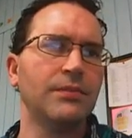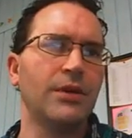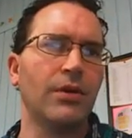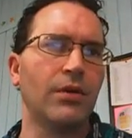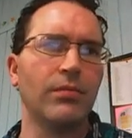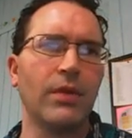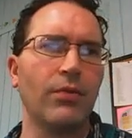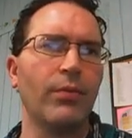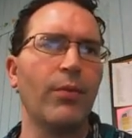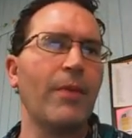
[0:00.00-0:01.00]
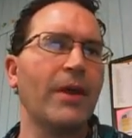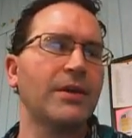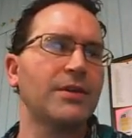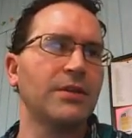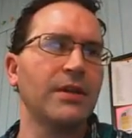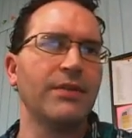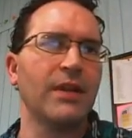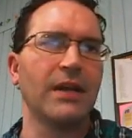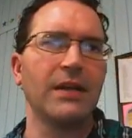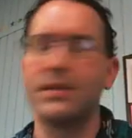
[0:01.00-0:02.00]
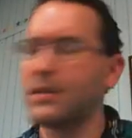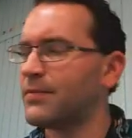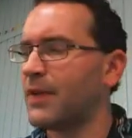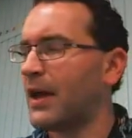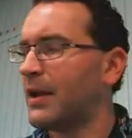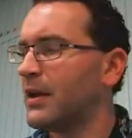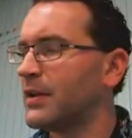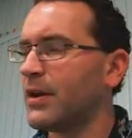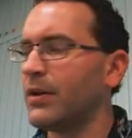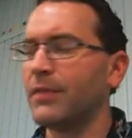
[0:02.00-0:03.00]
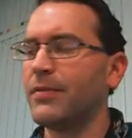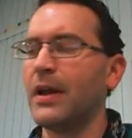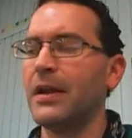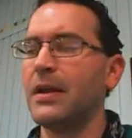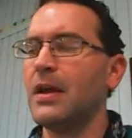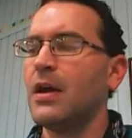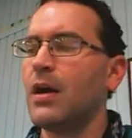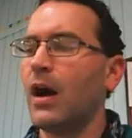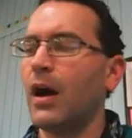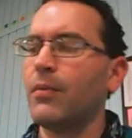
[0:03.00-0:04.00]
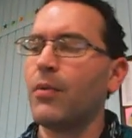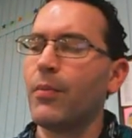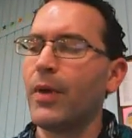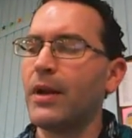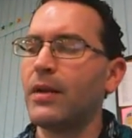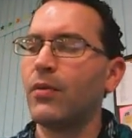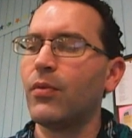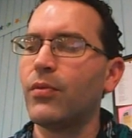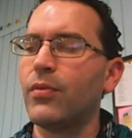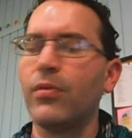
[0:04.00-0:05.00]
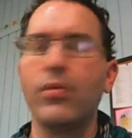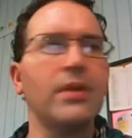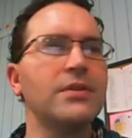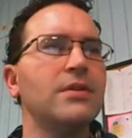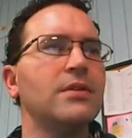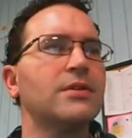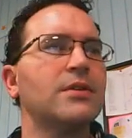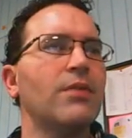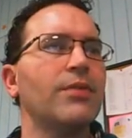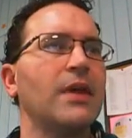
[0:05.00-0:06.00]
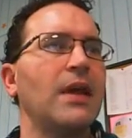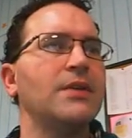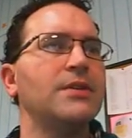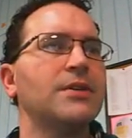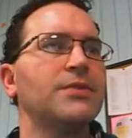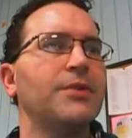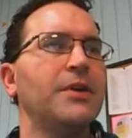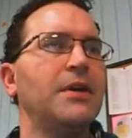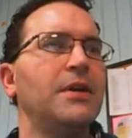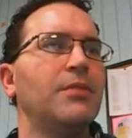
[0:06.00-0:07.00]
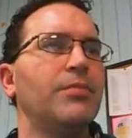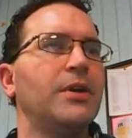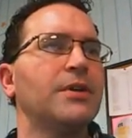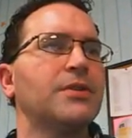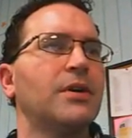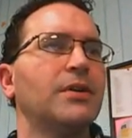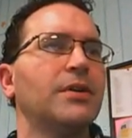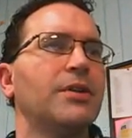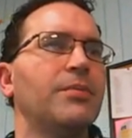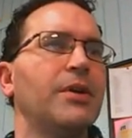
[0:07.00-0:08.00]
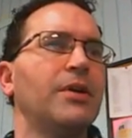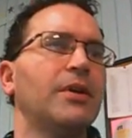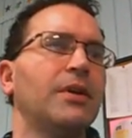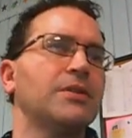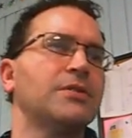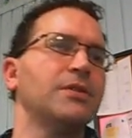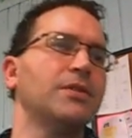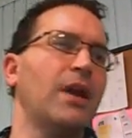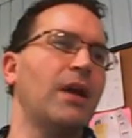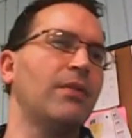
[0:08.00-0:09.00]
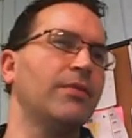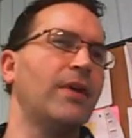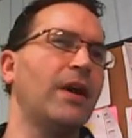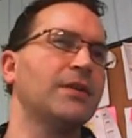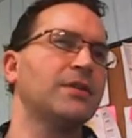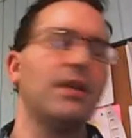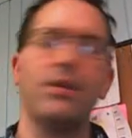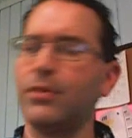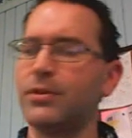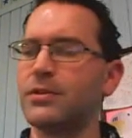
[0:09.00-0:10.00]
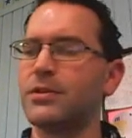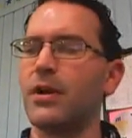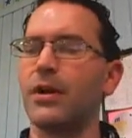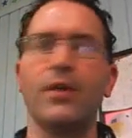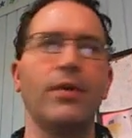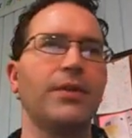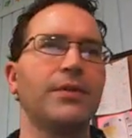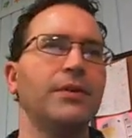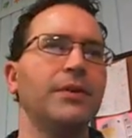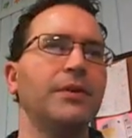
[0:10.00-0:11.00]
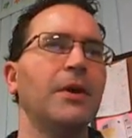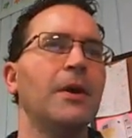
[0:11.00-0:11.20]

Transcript: You know, or we may could just leave it like it is. It's fine, totally fine. But let's start with the easiest one here and put a circle in the middle and extrude that real fast, and then we'll start going through.